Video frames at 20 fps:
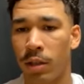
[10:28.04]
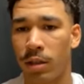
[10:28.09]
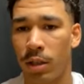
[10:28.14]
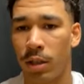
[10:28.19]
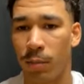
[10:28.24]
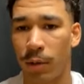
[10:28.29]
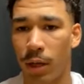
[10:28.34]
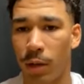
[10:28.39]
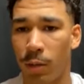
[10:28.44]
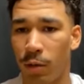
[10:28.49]

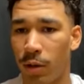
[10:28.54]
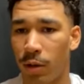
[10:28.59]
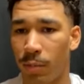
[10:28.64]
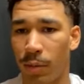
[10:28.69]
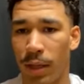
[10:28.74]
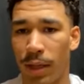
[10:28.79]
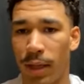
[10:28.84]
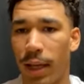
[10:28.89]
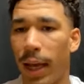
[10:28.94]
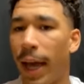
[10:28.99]
to be able to
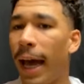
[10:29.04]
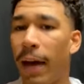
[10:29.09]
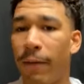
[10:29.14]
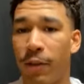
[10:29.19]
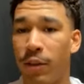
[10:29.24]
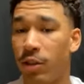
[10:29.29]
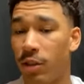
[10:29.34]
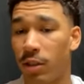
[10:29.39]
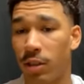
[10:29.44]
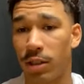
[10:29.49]
be half
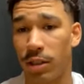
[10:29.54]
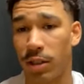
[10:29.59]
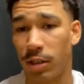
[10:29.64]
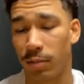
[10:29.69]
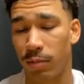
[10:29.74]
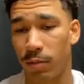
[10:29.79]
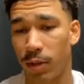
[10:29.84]
as good as him.